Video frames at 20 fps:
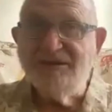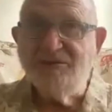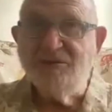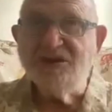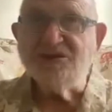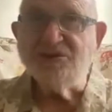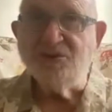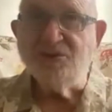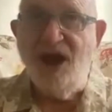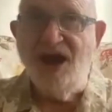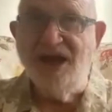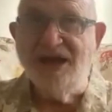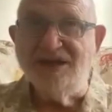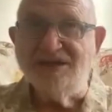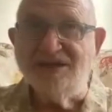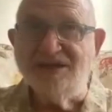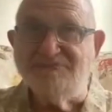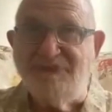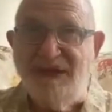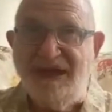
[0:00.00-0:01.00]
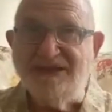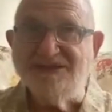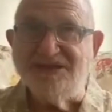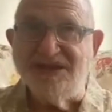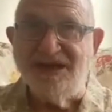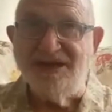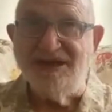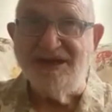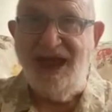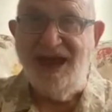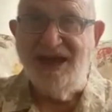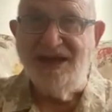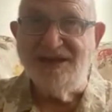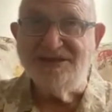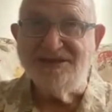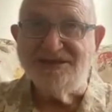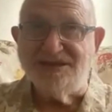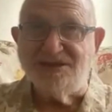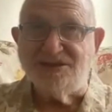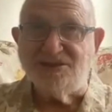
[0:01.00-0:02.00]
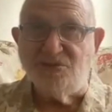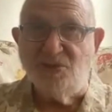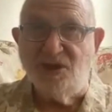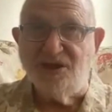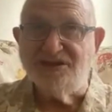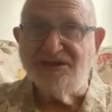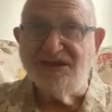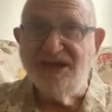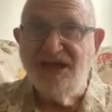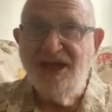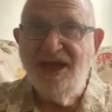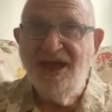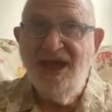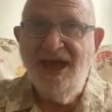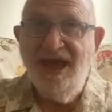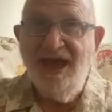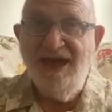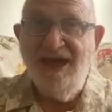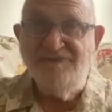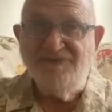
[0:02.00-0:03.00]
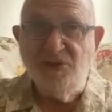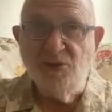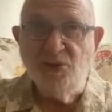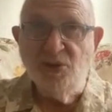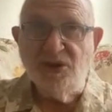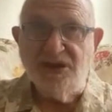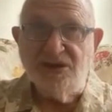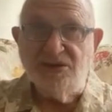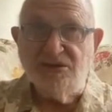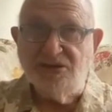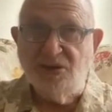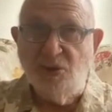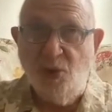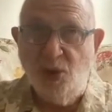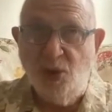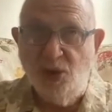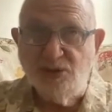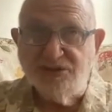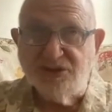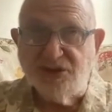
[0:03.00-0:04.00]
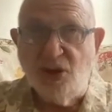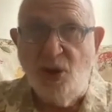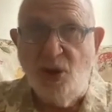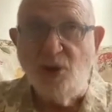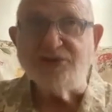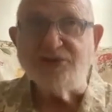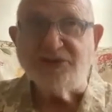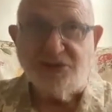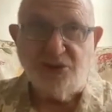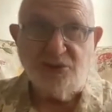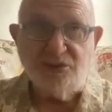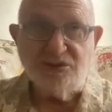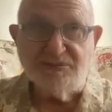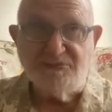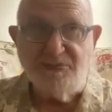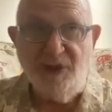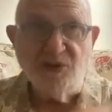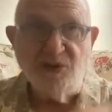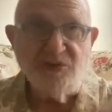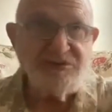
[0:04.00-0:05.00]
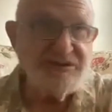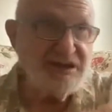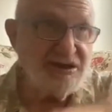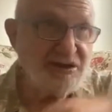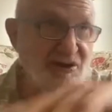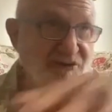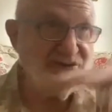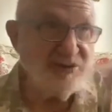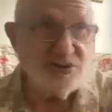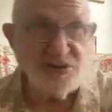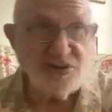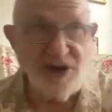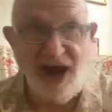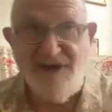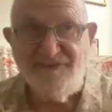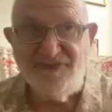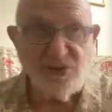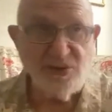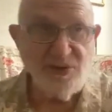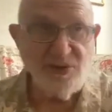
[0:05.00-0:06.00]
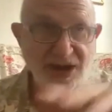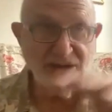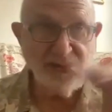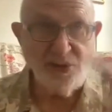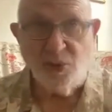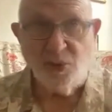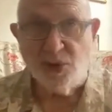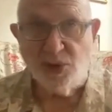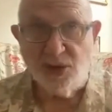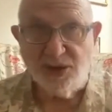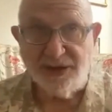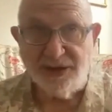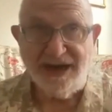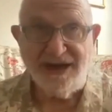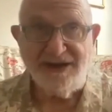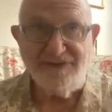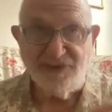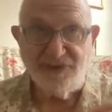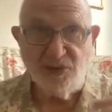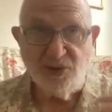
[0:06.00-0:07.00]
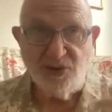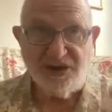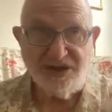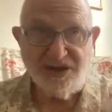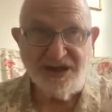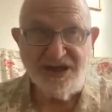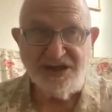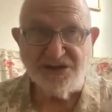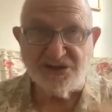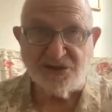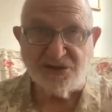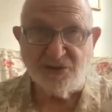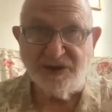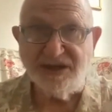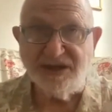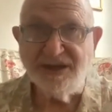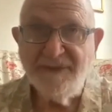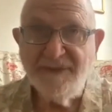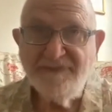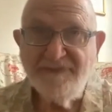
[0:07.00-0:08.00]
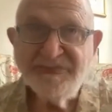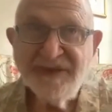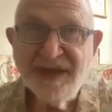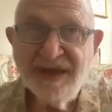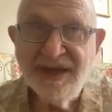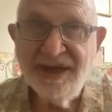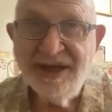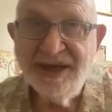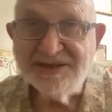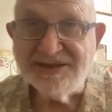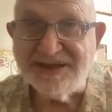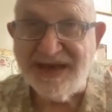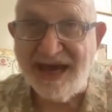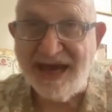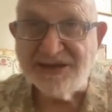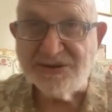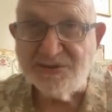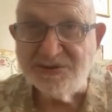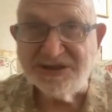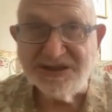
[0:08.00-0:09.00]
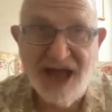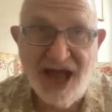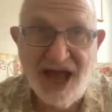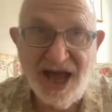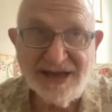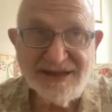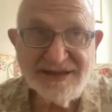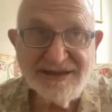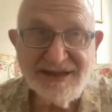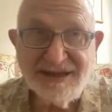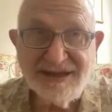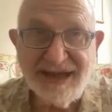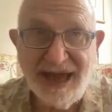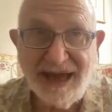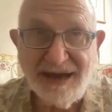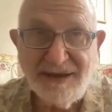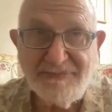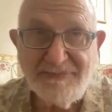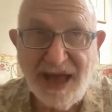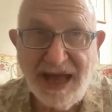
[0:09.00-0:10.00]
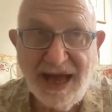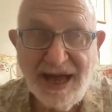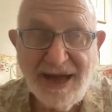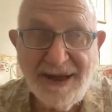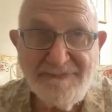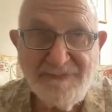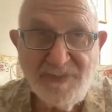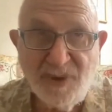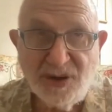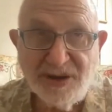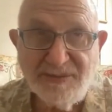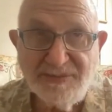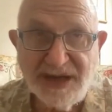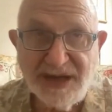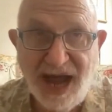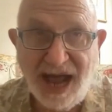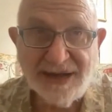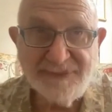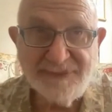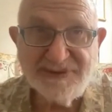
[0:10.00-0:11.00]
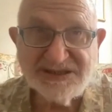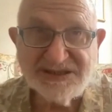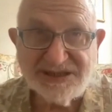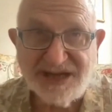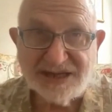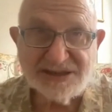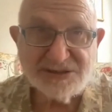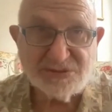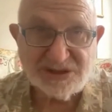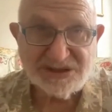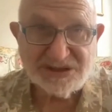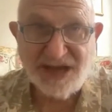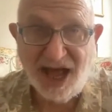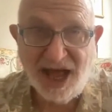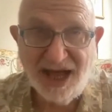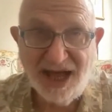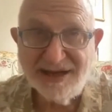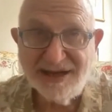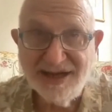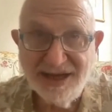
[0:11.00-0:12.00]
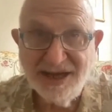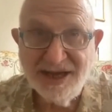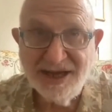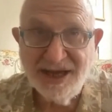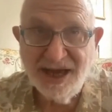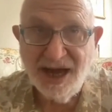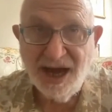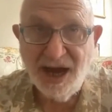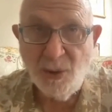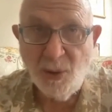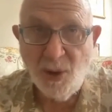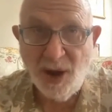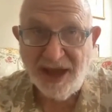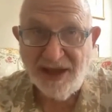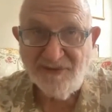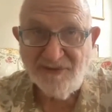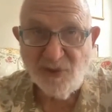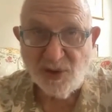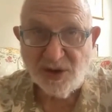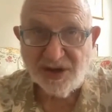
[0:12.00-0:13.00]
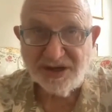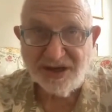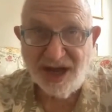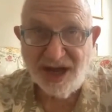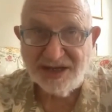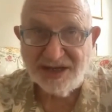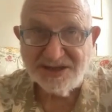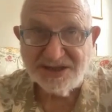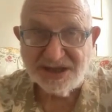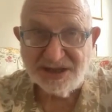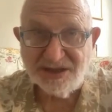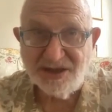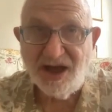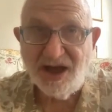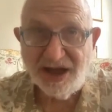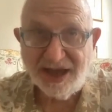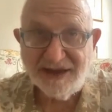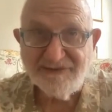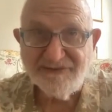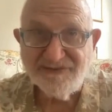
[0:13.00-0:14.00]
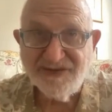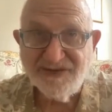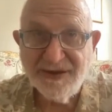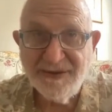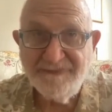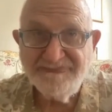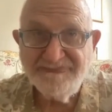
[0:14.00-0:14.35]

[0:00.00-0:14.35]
Chris Ryan's basic analysis was, if you look at the world's cultures, both, if you travel around the world and if you look in history, sex was not, monogamous sex was not a way of organizing life.